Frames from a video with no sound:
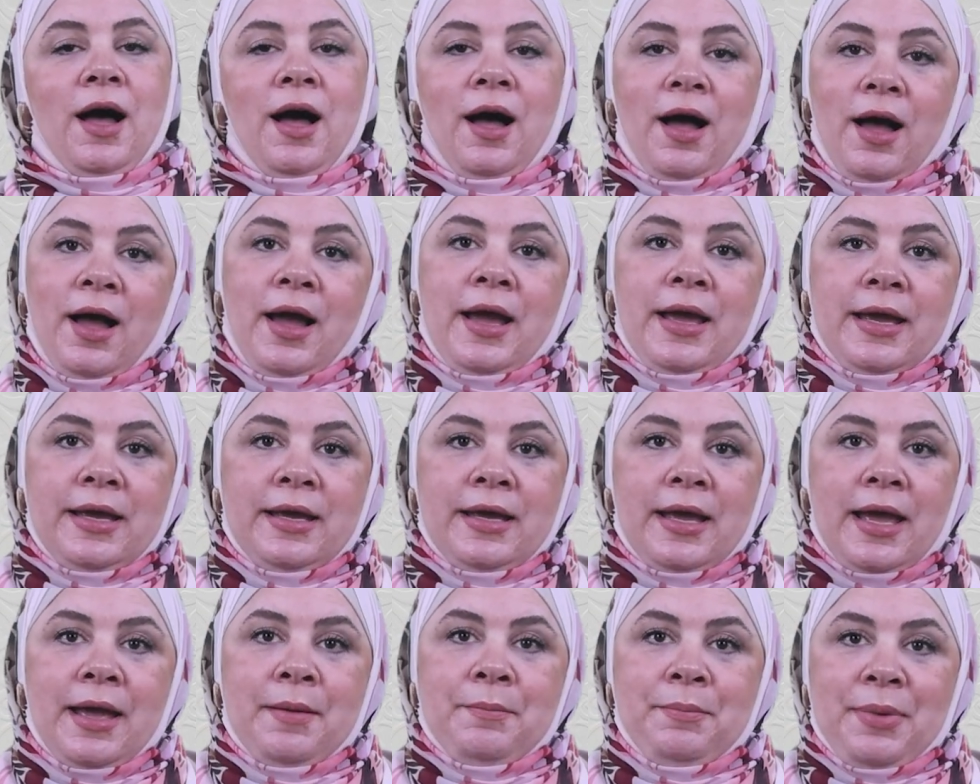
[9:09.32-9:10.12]

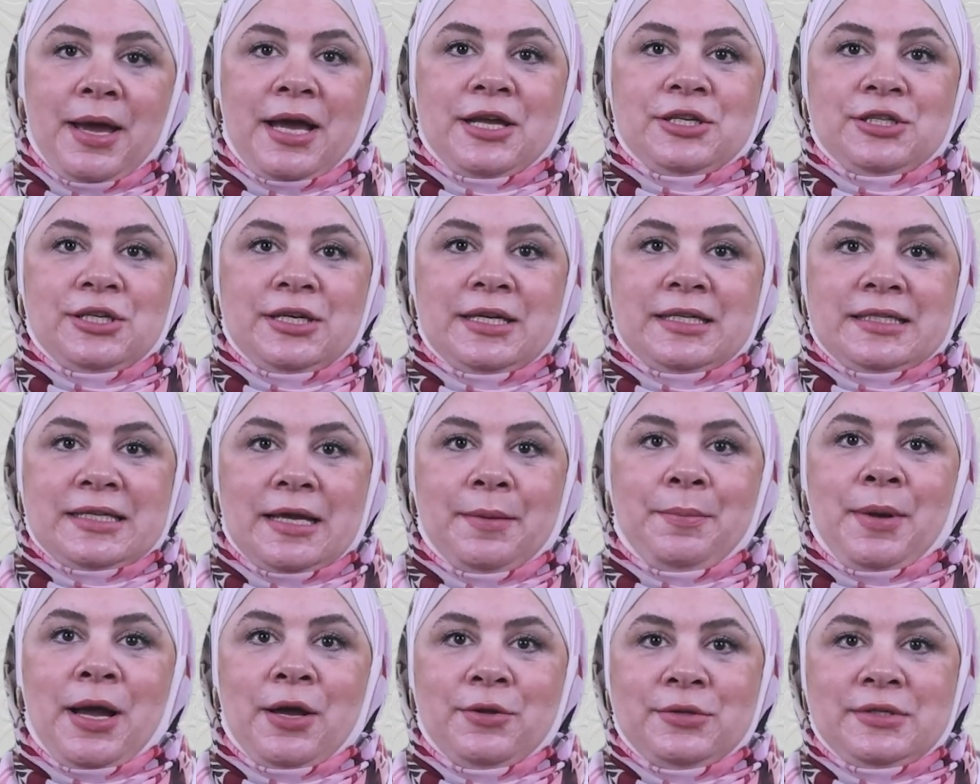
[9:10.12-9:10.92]
I am passionate
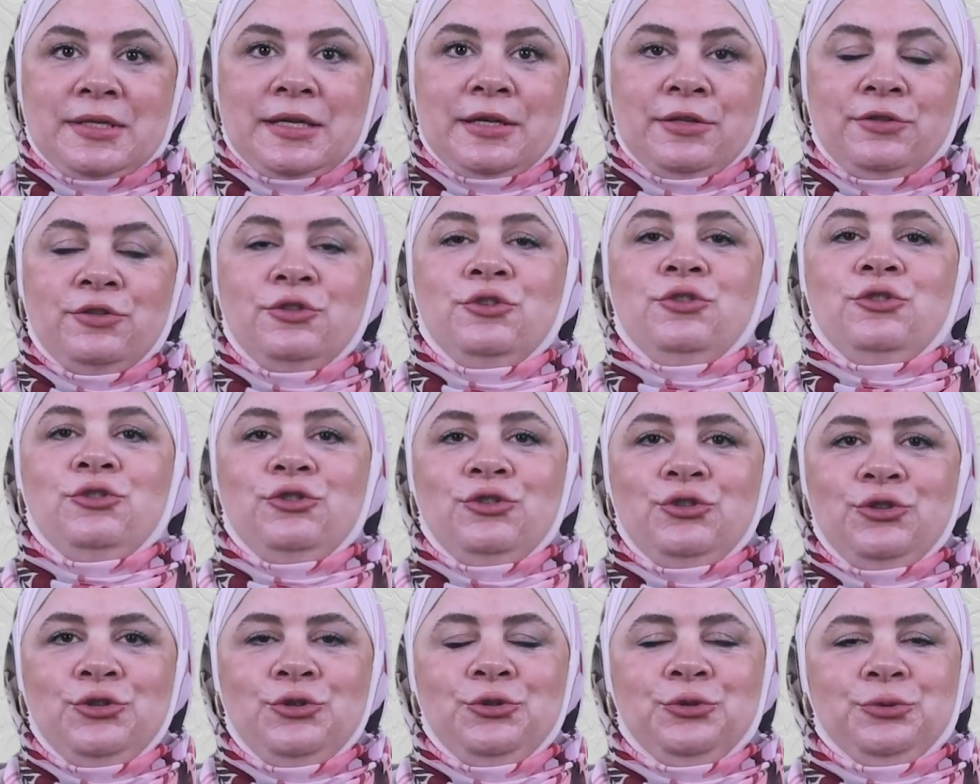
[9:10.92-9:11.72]
about it
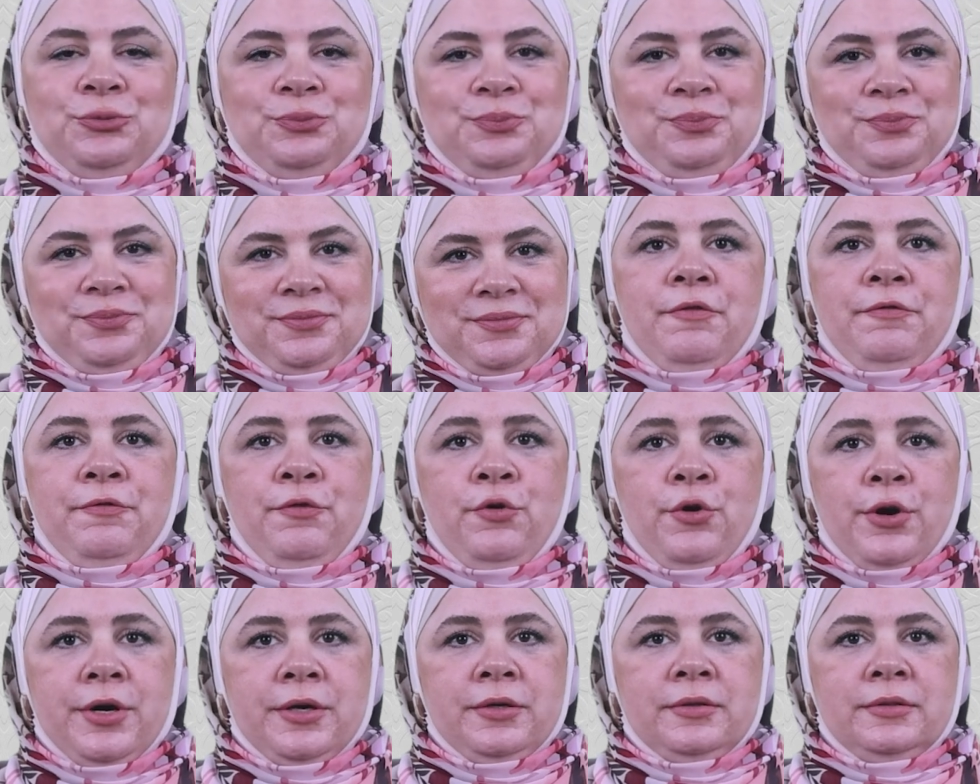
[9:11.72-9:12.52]
too.
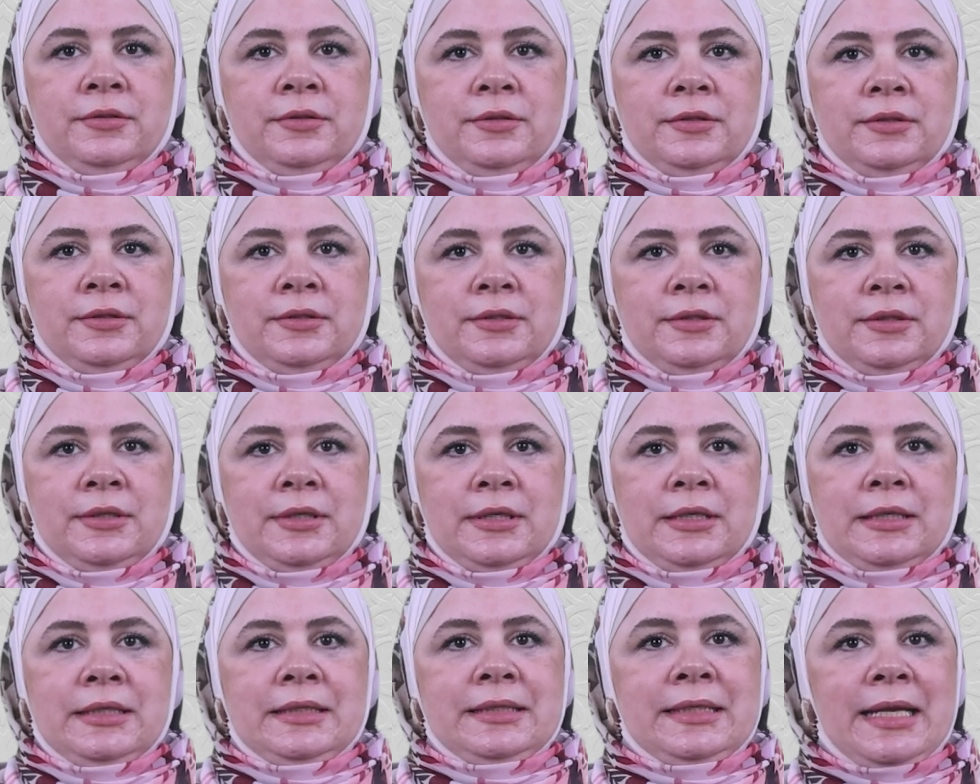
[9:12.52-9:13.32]
4,
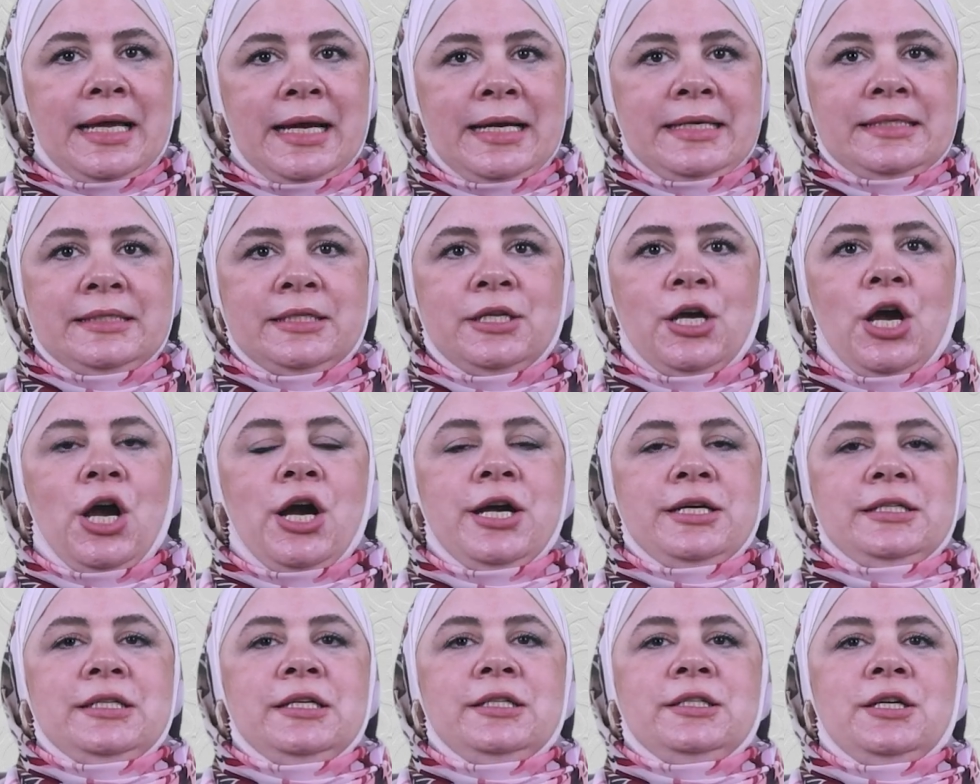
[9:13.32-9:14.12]

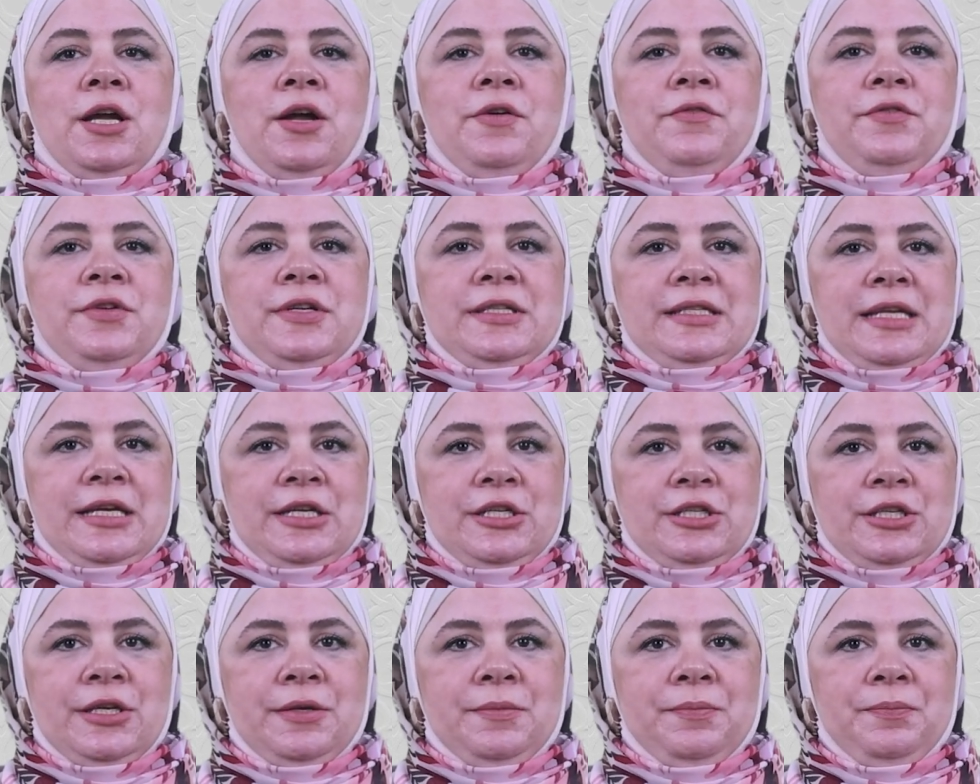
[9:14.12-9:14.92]
light-hearted
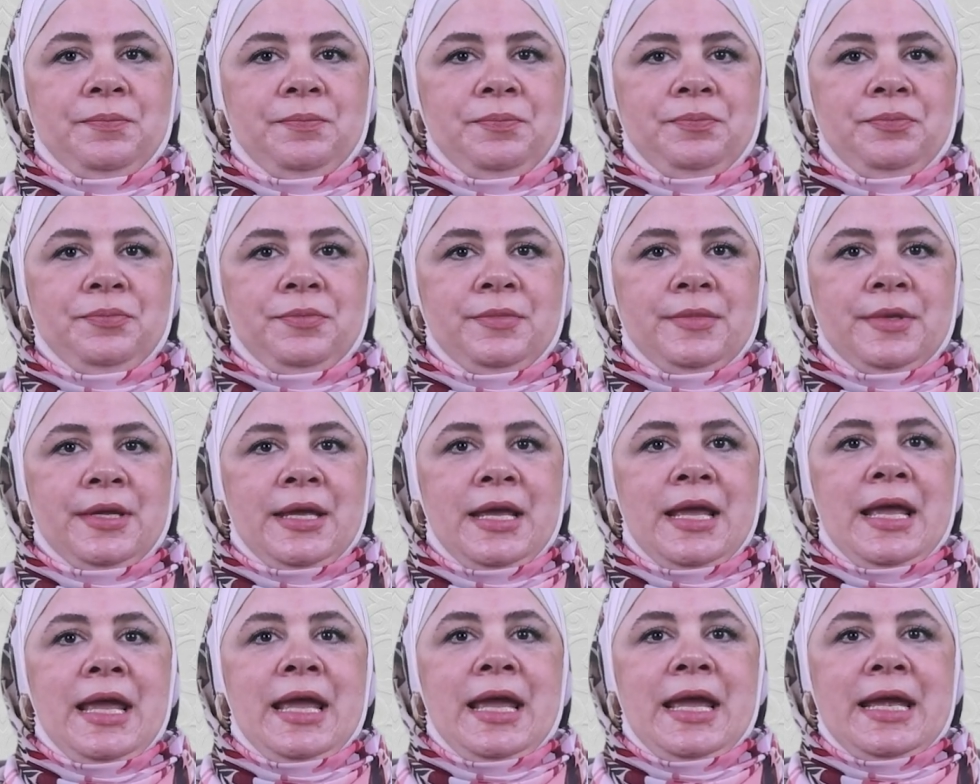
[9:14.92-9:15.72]
conversation.
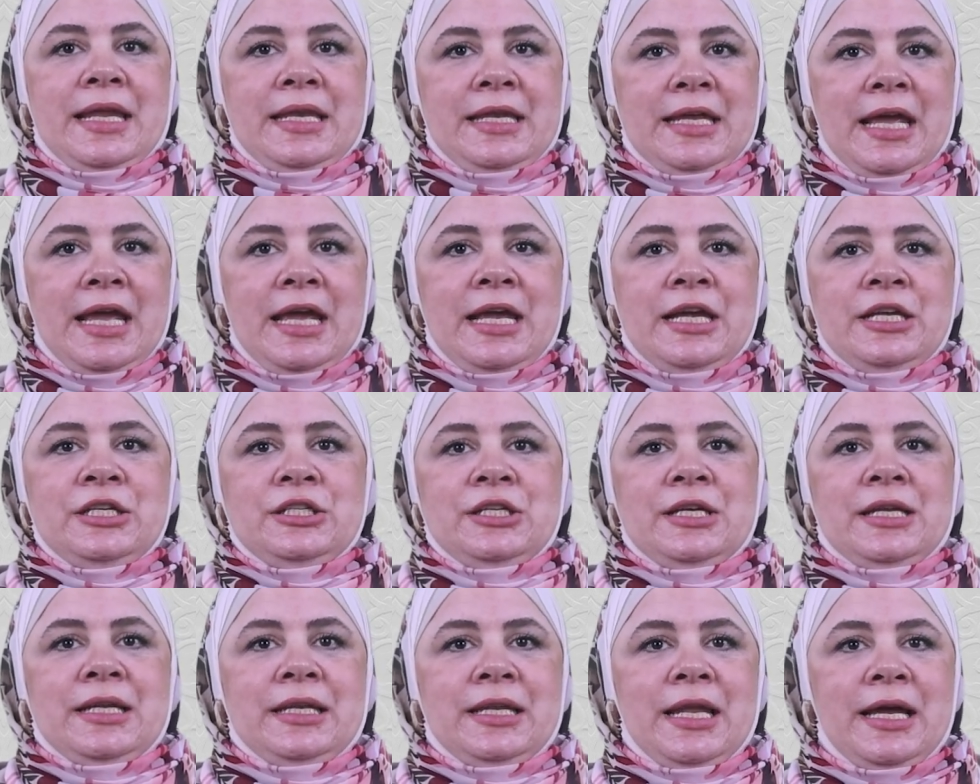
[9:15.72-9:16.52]

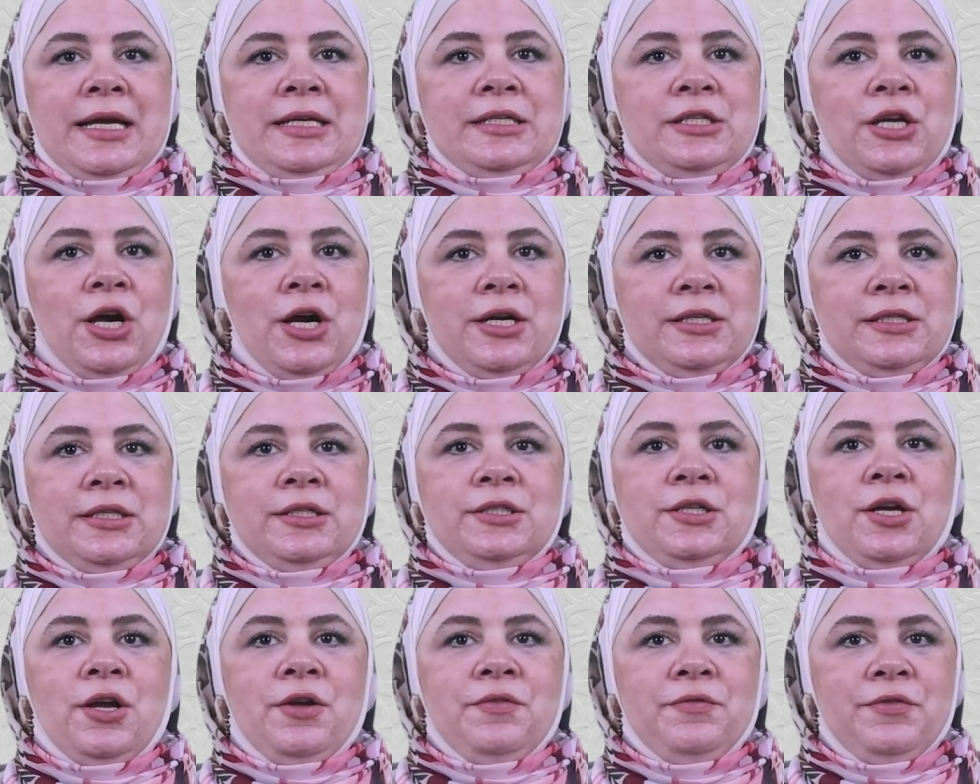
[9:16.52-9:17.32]
Engage in
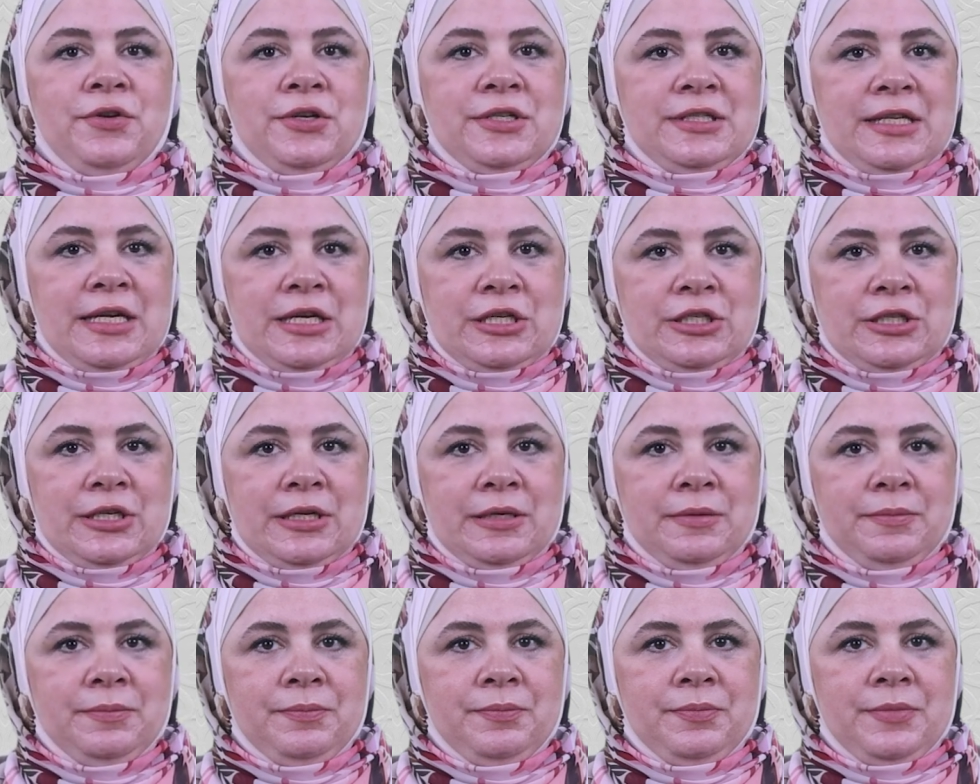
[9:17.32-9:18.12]
light-hearted
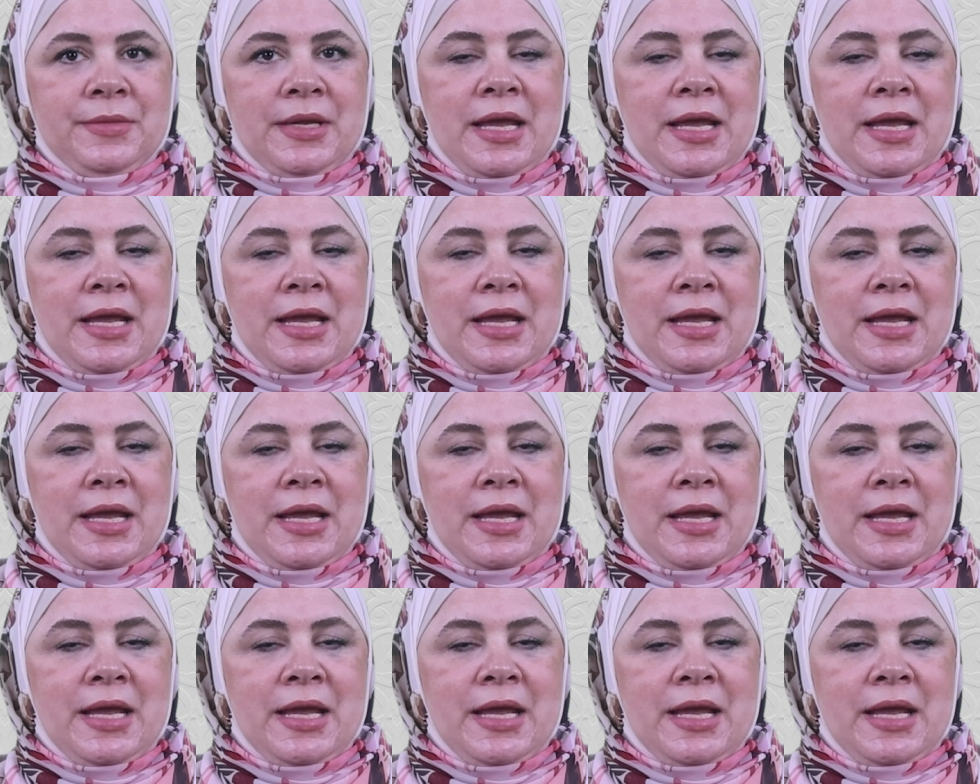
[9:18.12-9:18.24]
conversation,